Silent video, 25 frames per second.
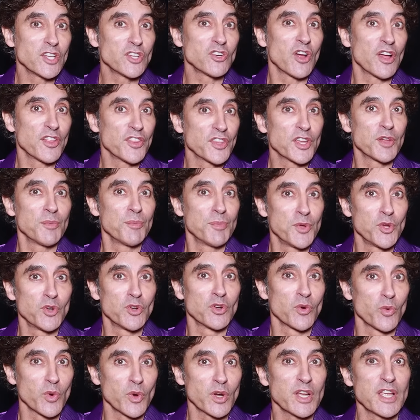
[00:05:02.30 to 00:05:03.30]
you're on the computer
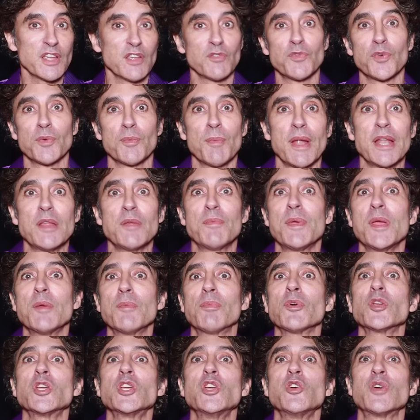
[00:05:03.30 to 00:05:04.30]
working. For many
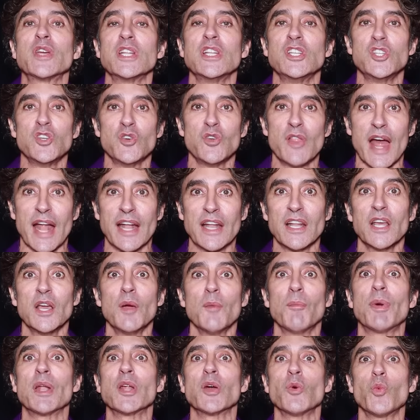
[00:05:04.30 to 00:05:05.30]
people, you can do that,
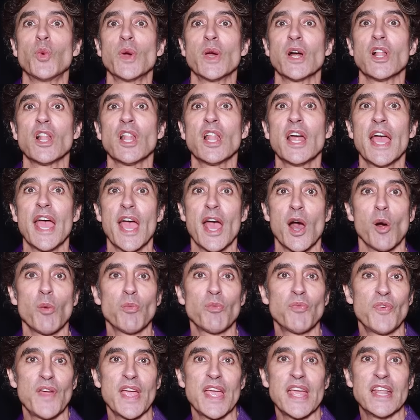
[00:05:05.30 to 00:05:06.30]
but it will
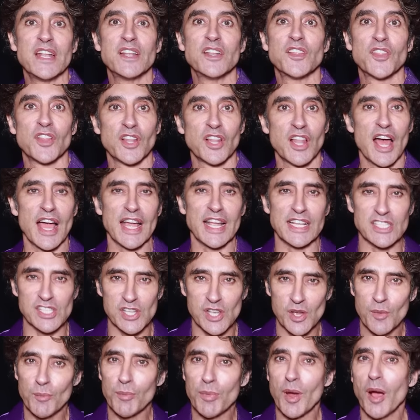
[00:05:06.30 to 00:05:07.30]
help fade the lines.
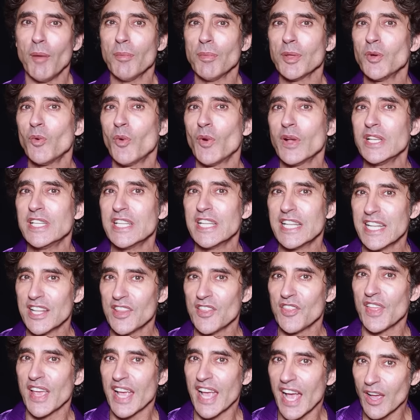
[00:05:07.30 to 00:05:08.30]
Probably one you didn't
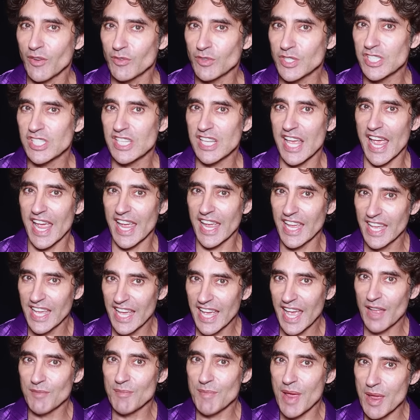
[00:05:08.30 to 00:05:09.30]
think I would say
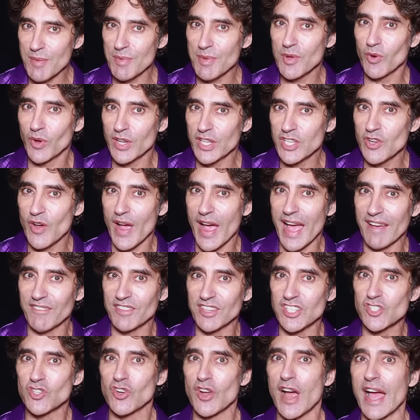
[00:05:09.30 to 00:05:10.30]
and maybe one you
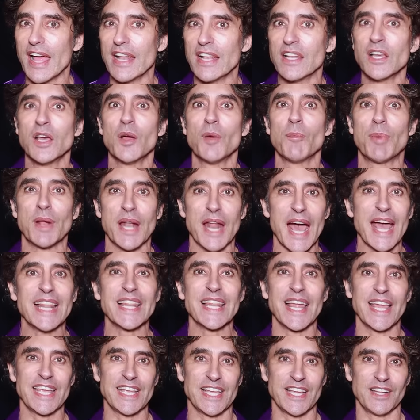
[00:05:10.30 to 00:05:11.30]
haven't tried, but I
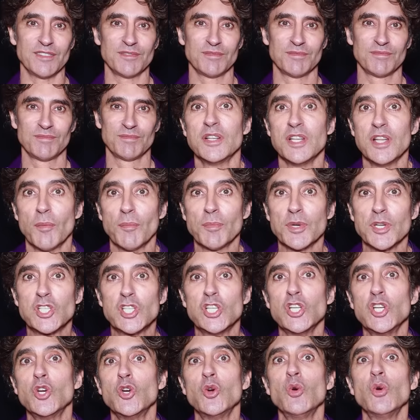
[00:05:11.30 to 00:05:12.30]
like it. Number
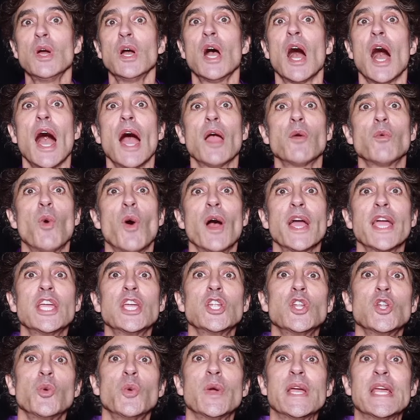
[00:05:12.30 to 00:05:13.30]
two, I want you
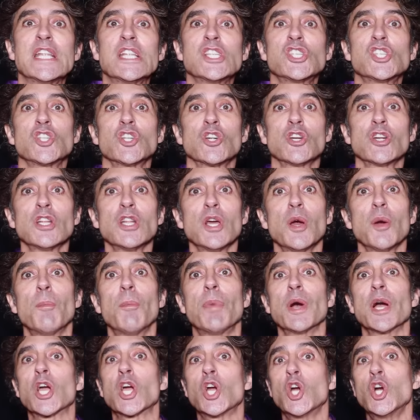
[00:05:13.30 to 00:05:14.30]
to insert
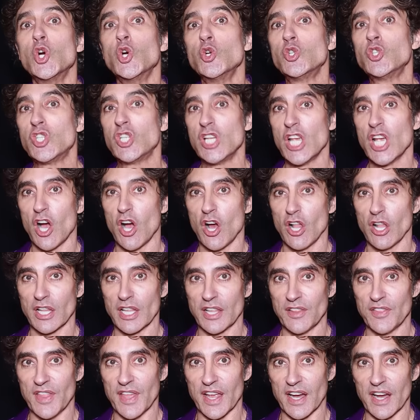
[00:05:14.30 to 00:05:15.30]
bakuchiol
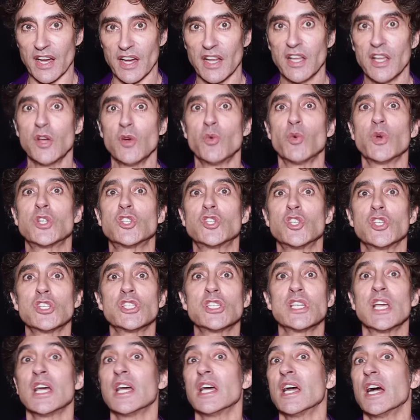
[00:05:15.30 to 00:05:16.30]
in there, which
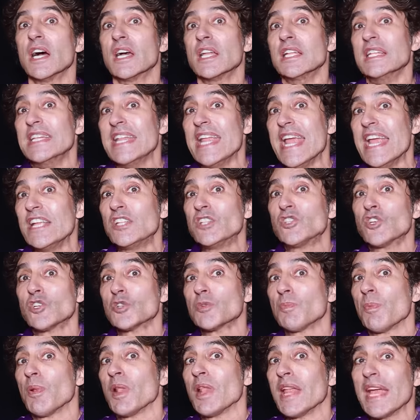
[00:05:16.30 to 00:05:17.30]
is nature's
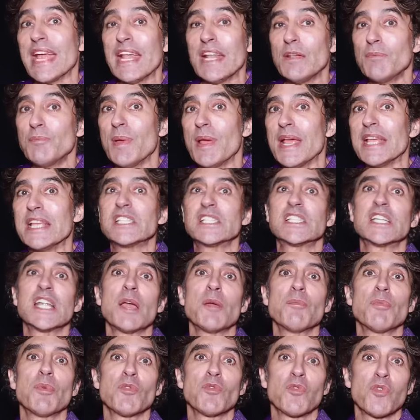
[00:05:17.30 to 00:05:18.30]
plant-based
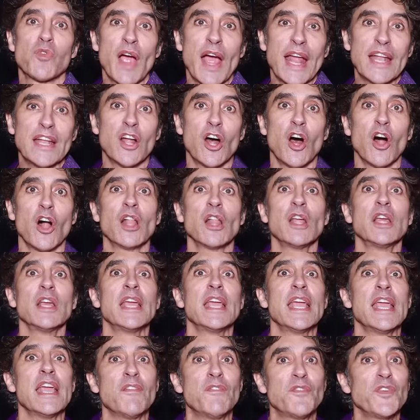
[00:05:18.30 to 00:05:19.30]
type of retinol.
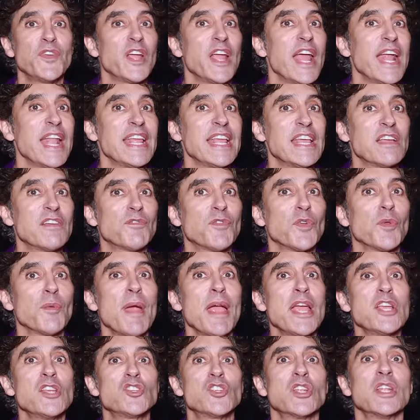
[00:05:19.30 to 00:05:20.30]
If you're getting
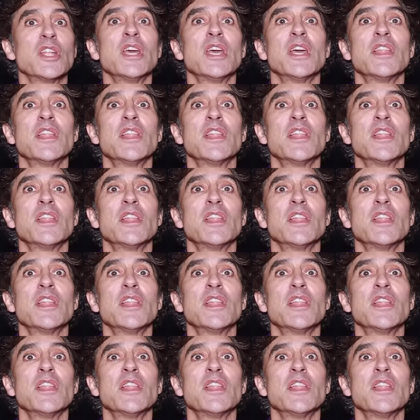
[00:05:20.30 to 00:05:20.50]
inflammation,